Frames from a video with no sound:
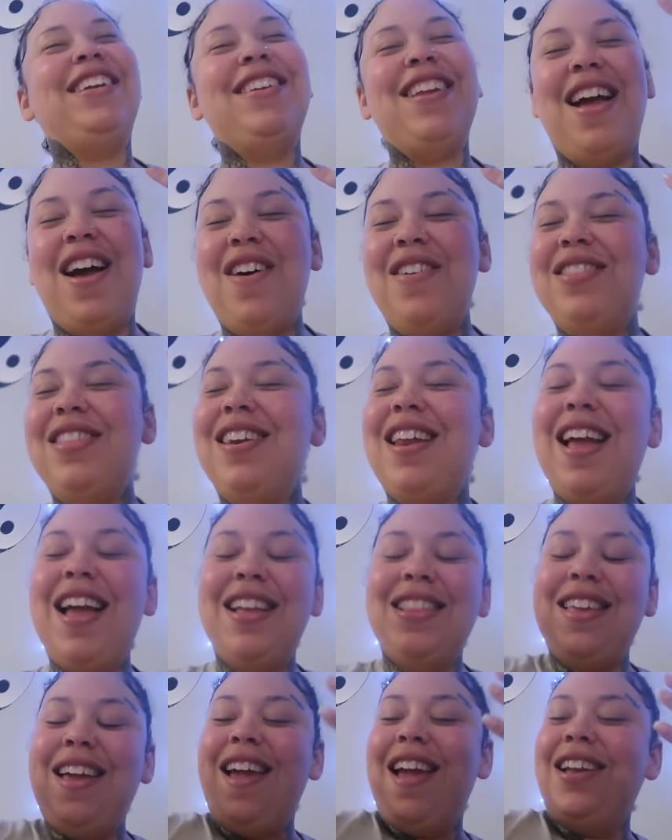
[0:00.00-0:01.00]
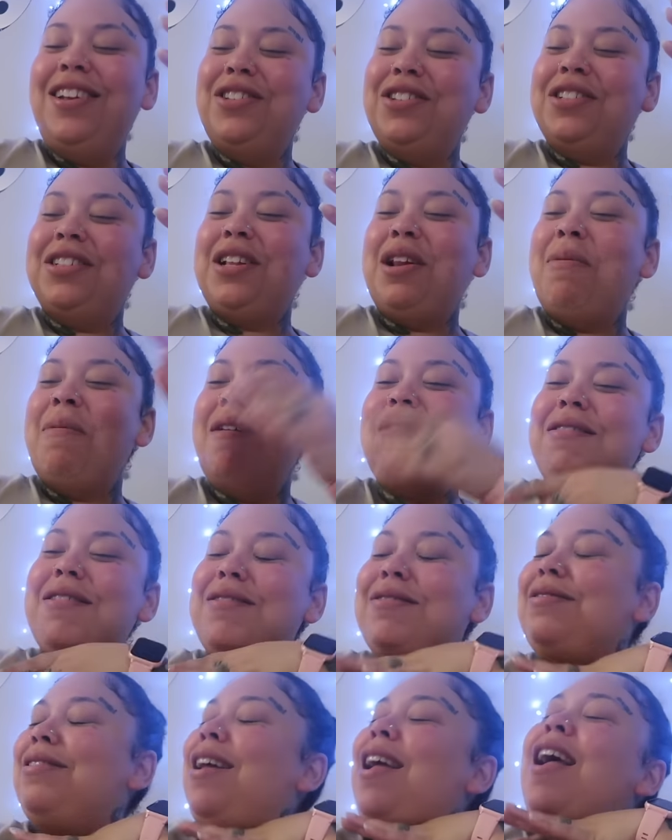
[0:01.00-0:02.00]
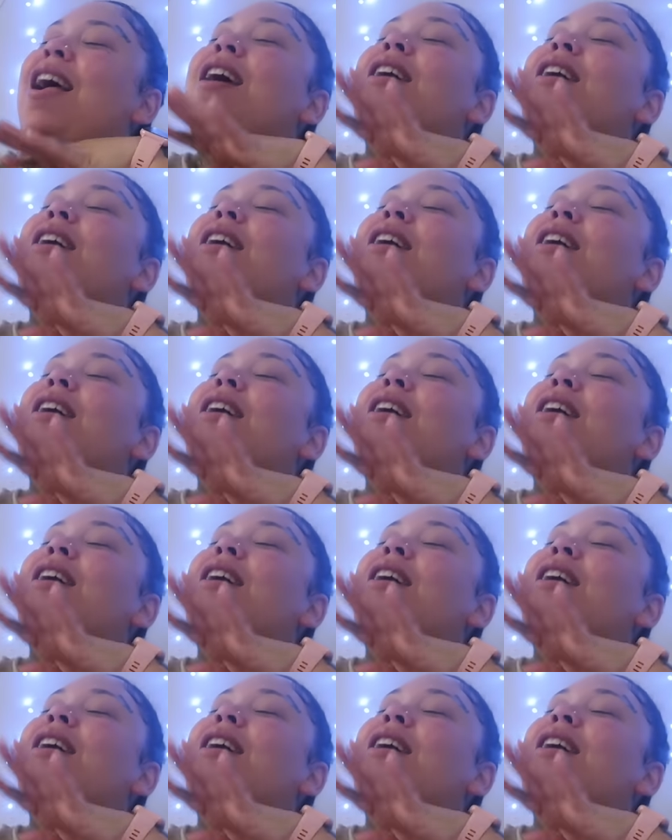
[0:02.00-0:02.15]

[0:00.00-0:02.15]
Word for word: you know, and then I had the angels, little mother,